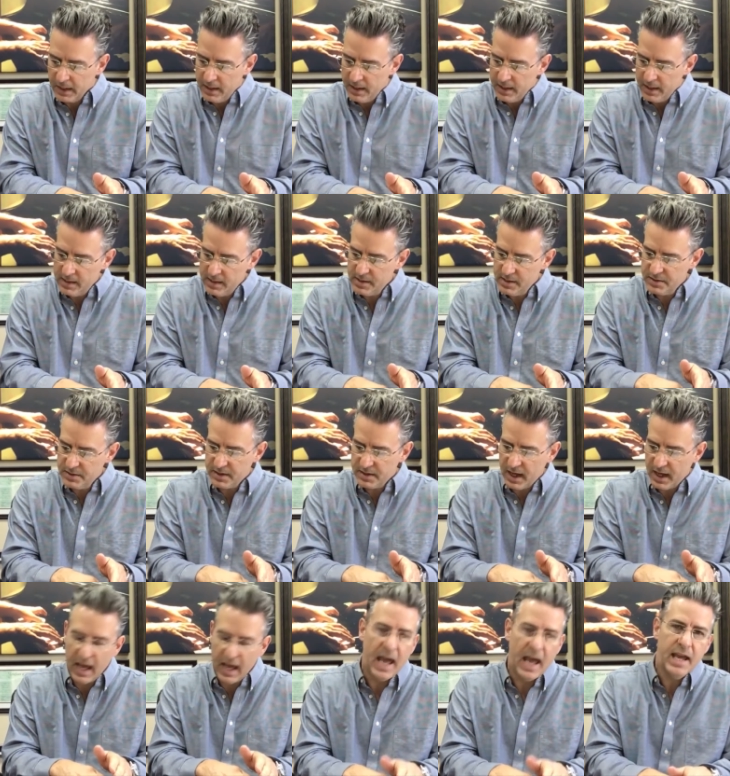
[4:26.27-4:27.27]
his
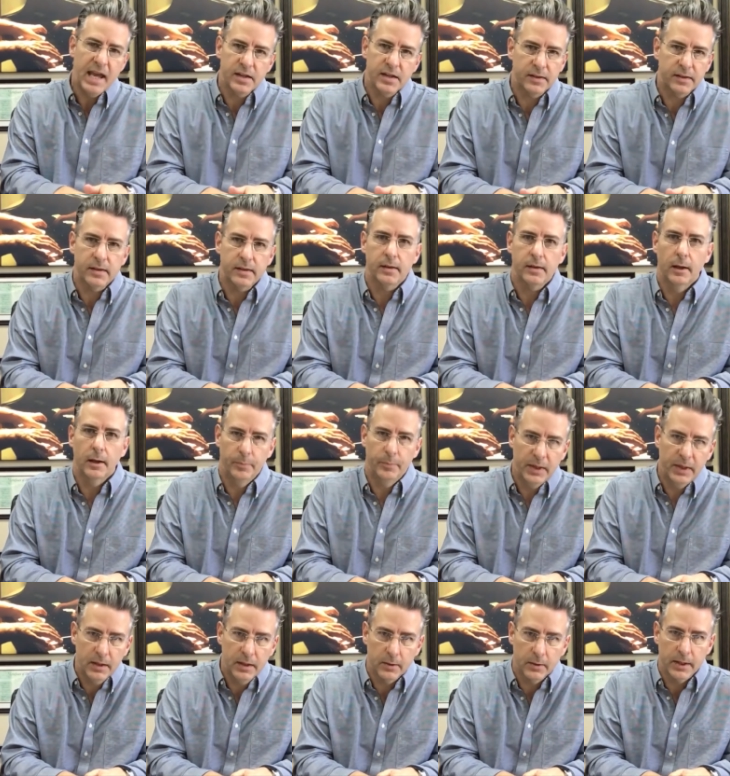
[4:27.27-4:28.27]
eighth
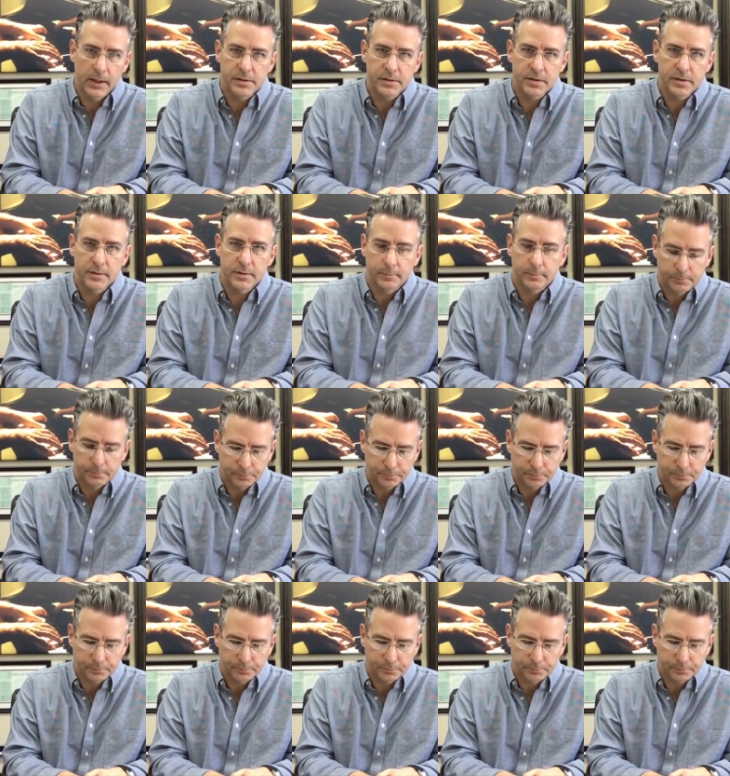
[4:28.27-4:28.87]
appearance